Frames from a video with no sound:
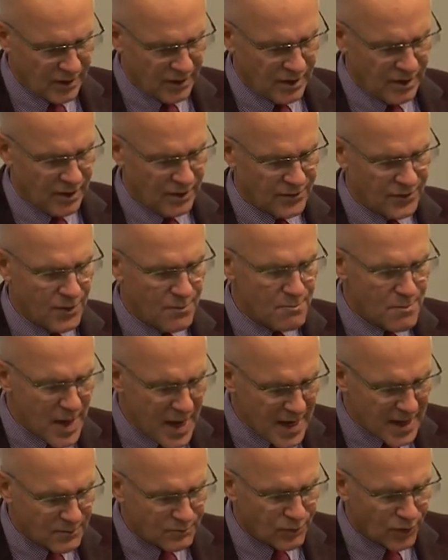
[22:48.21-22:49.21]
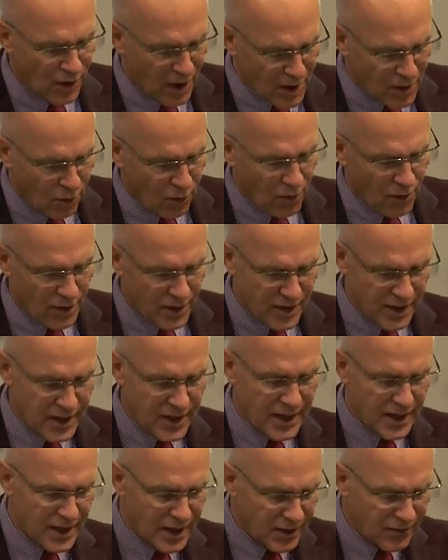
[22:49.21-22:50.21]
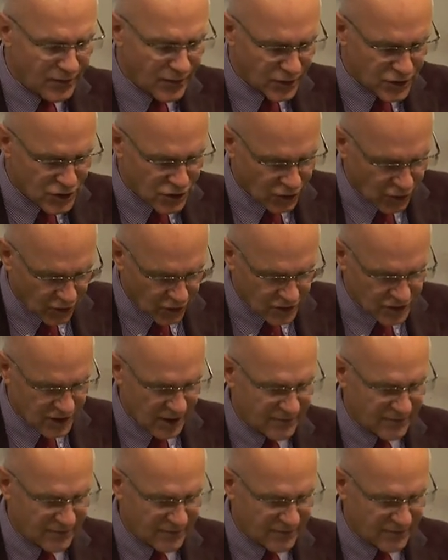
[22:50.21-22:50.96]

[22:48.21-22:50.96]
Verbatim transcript: the main priority in the church.